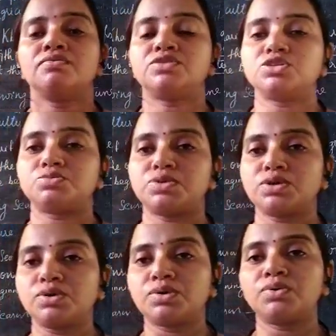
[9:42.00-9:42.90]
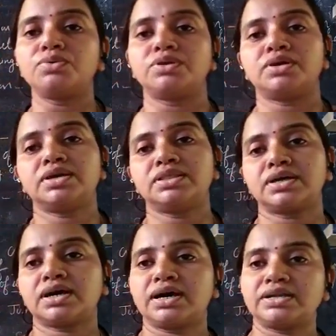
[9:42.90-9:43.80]
which has been grown in
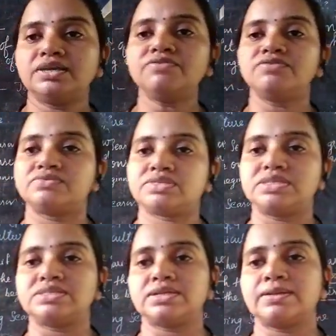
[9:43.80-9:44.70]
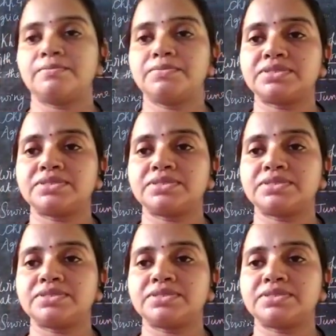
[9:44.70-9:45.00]
the Kharif season.